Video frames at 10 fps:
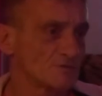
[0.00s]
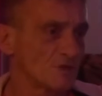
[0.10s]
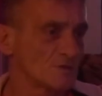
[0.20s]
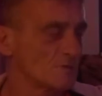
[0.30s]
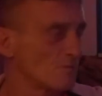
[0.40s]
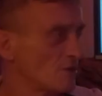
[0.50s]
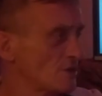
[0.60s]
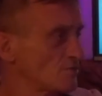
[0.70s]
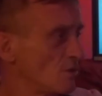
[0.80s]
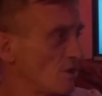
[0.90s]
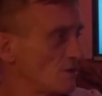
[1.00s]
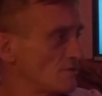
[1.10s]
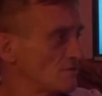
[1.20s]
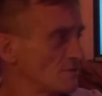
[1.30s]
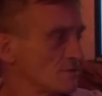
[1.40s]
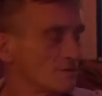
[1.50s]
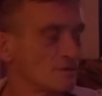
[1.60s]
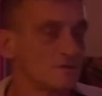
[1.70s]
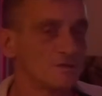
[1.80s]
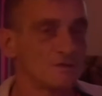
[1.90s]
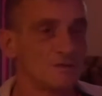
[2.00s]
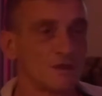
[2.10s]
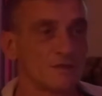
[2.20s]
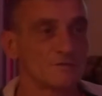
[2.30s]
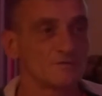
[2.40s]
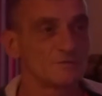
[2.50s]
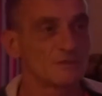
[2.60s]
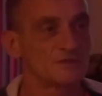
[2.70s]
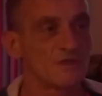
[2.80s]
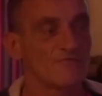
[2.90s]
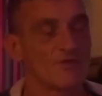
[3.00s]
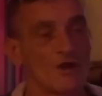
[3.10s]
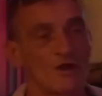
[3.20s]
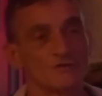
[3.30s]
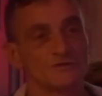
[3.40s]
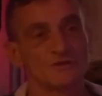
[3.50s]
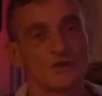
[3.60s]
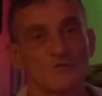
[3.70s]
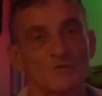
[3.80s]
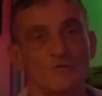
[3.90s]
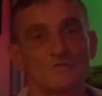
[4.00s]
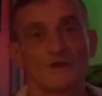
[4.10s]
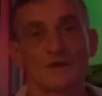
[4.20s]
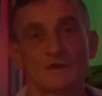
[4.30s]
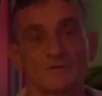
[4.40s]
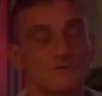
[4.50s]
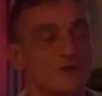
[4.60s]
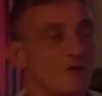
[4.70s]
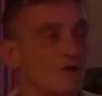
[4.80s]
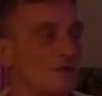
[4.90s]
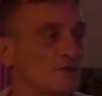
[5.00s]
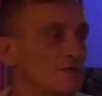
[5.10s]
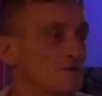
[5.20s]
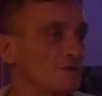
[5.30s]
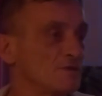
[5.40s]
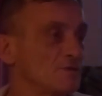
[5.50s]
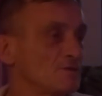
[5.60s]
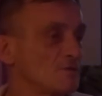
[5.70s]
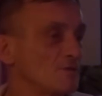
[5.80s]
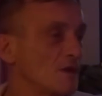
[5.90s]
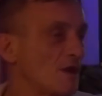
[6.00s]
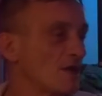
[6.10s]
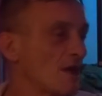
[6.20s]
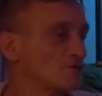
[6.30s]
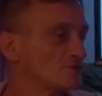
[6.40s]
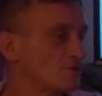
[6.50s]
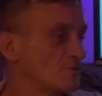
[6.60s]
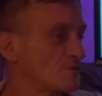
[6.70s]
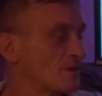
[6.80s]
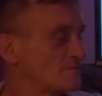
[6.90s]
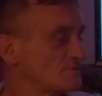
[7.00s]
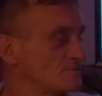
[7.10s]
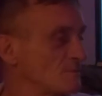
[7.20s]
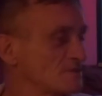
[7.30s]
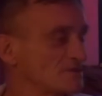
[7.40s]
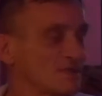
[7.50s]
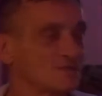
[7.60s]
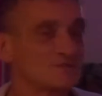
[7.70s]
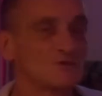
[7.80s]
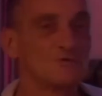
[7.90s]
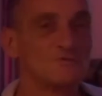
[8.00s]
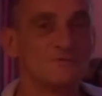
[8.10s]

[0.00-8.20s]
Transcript: times with my ex-wife, especially at first, it wasn't very good, at the end of the last year we wouldn't have much sex at all.